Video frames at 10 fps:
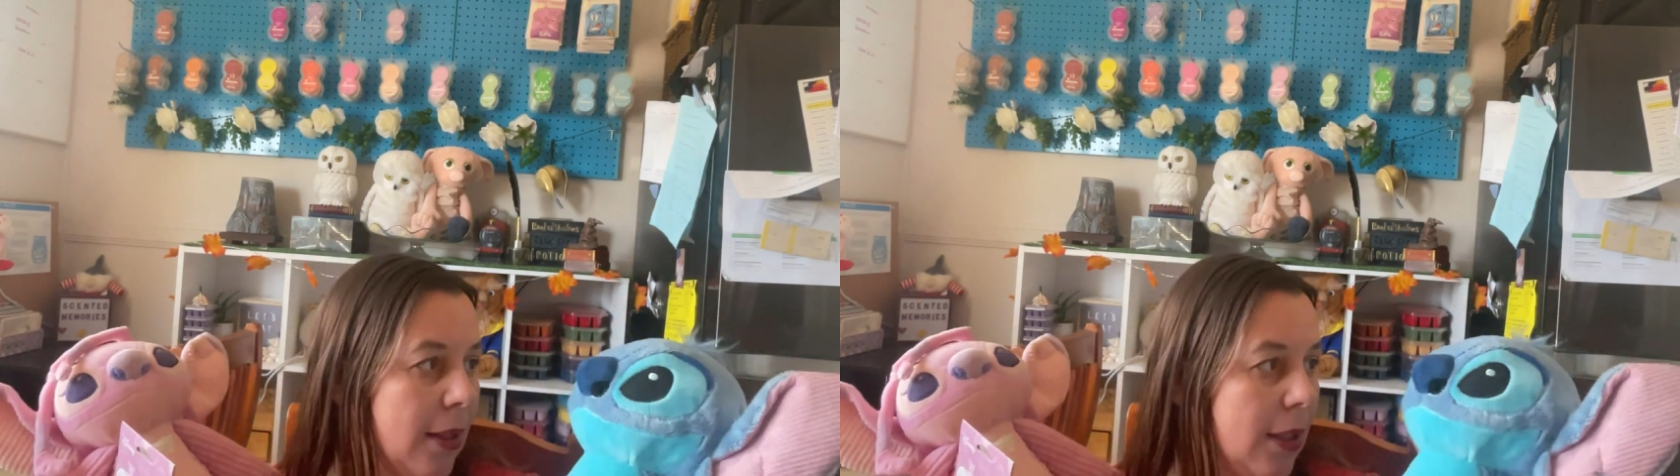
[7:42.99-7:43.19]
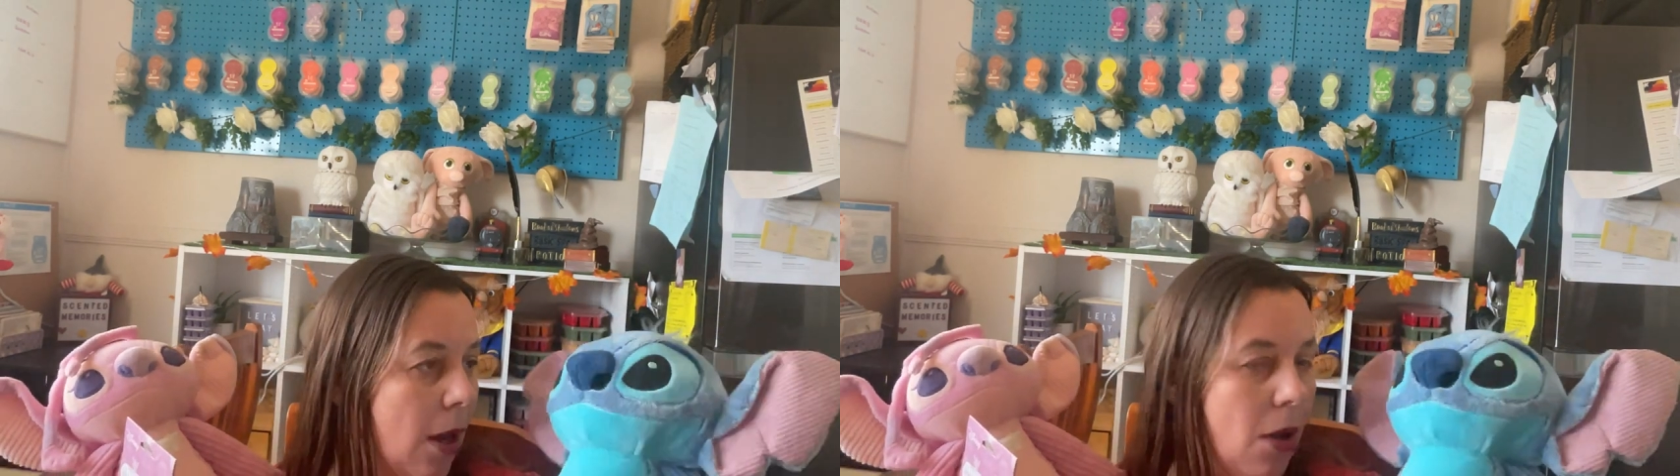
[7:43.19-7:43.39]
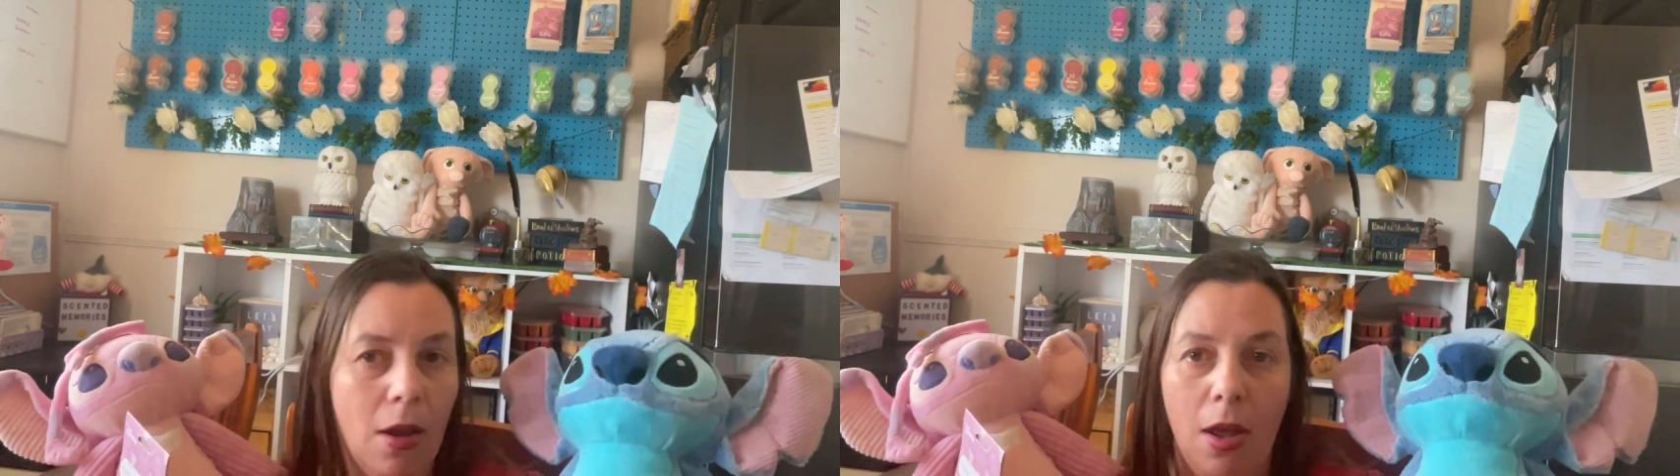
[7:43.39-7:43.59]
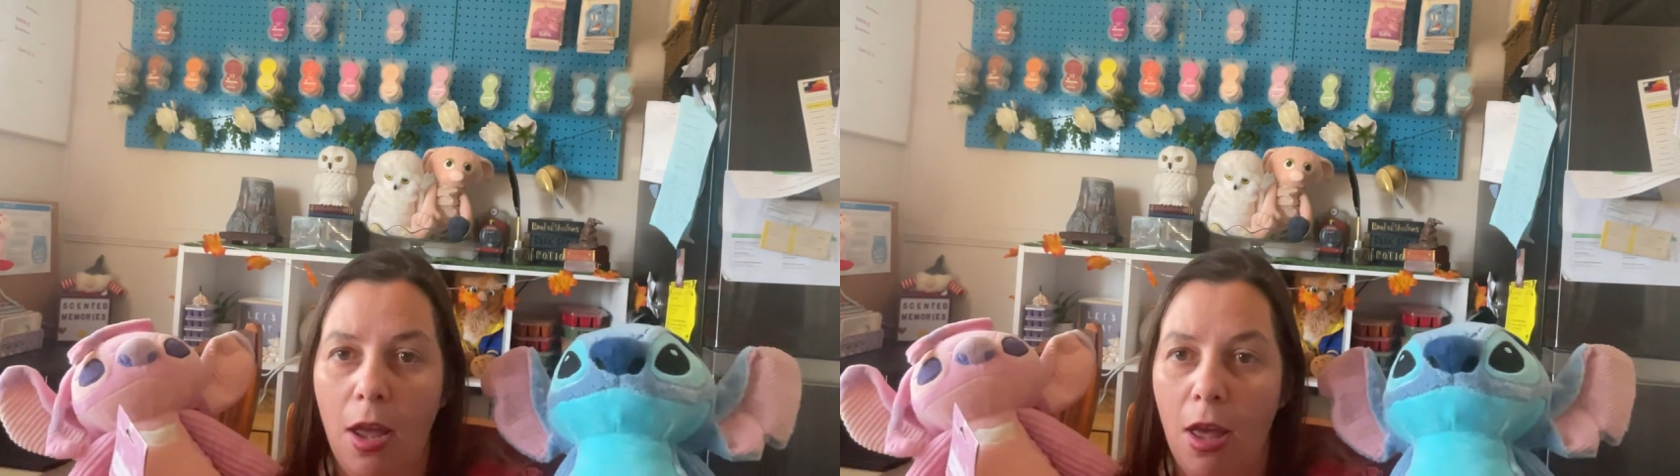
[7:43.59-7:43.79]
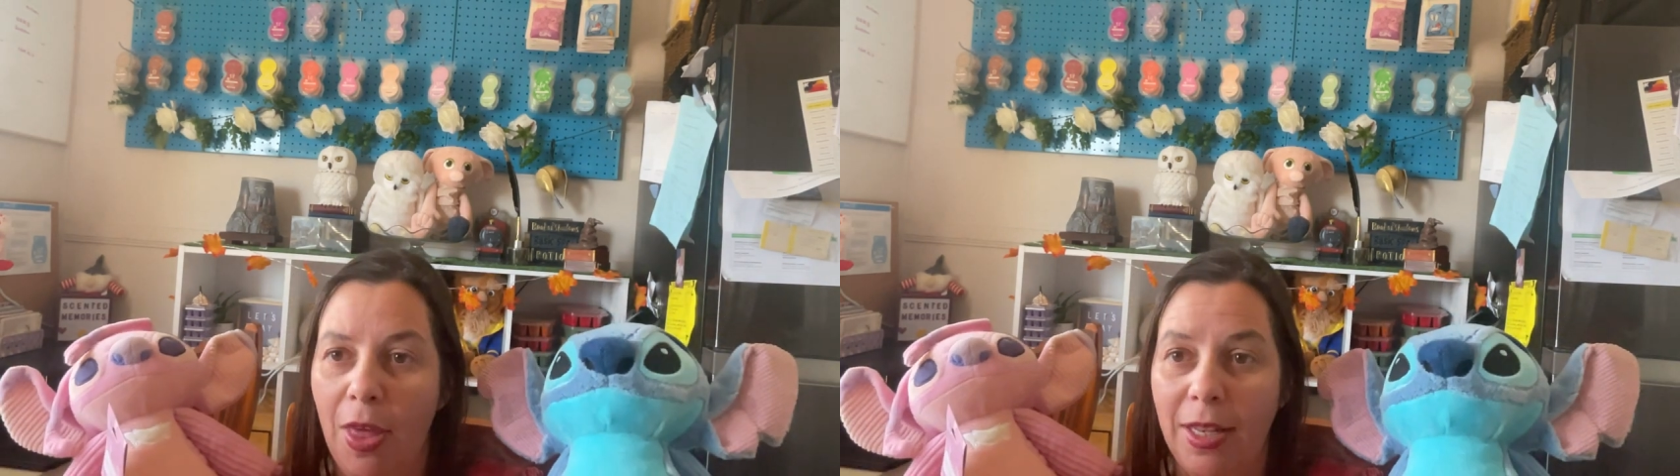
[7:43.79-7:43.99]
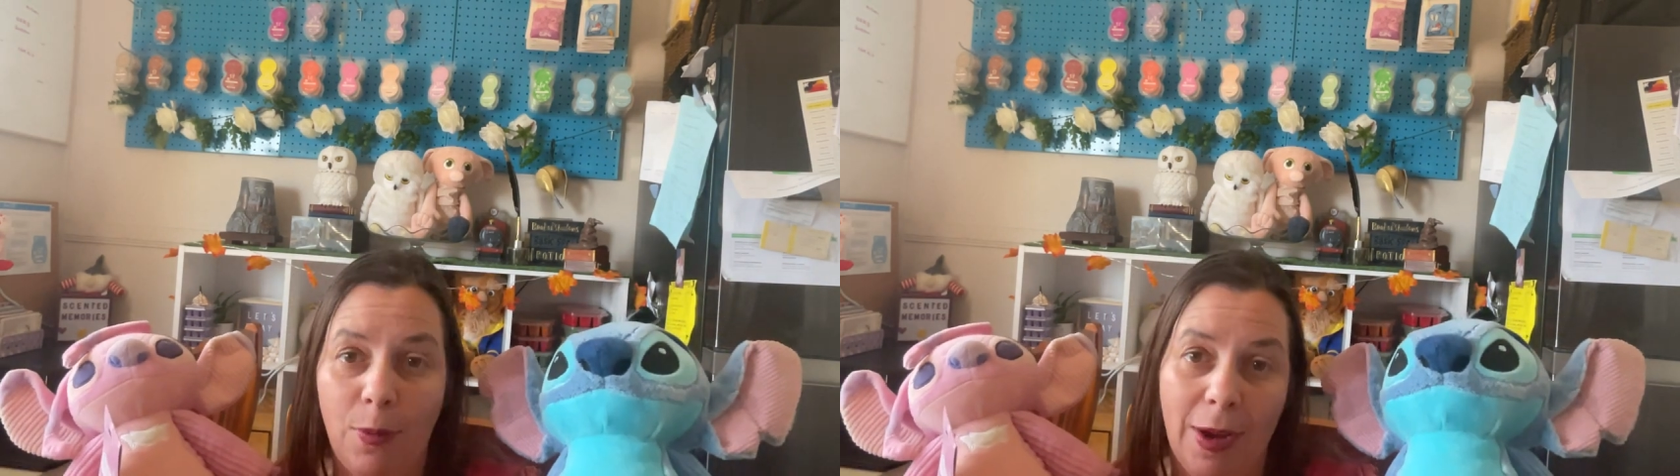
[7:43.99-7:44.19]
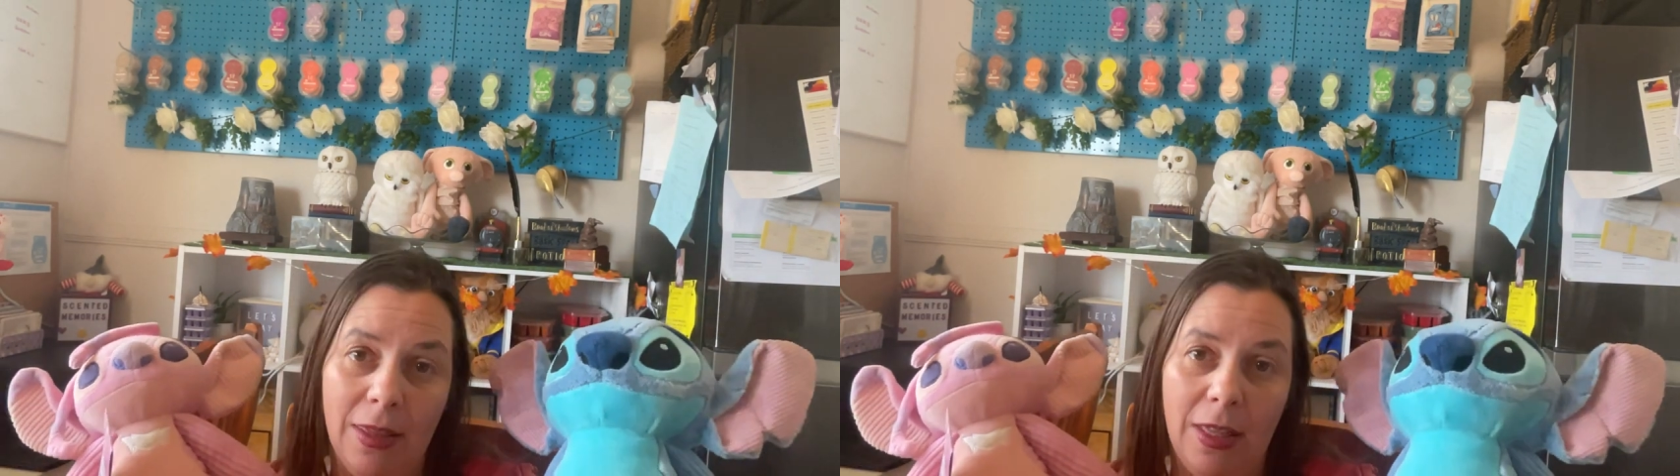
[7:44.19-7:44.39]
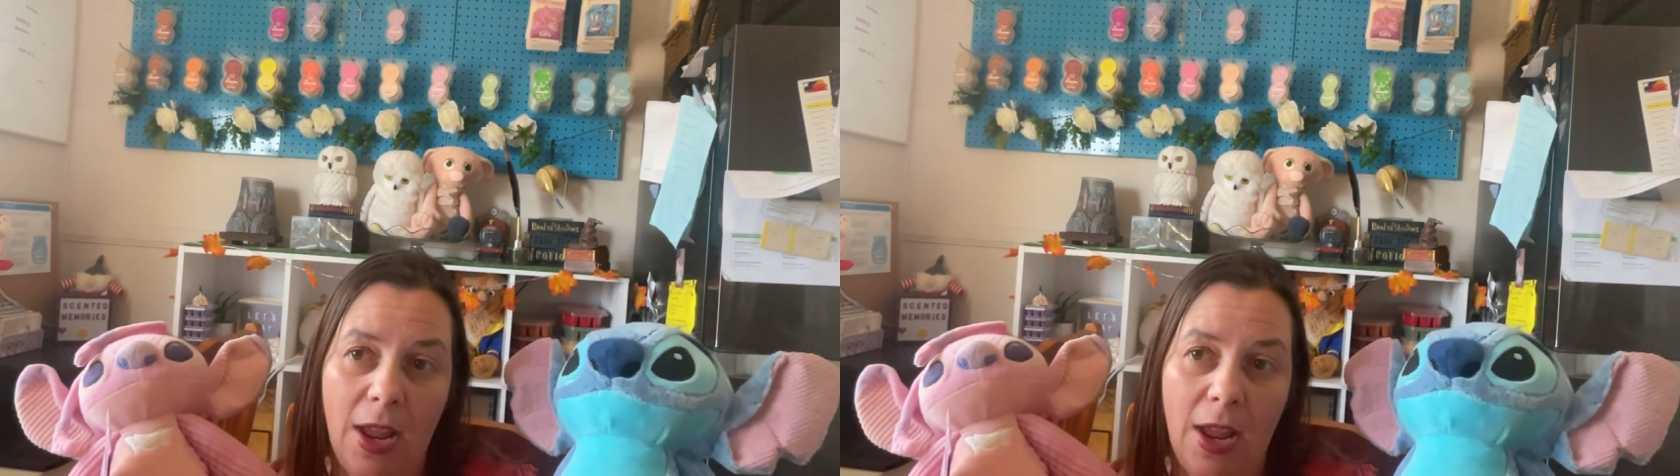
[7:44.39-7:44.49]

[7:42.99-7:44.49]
So that's one thing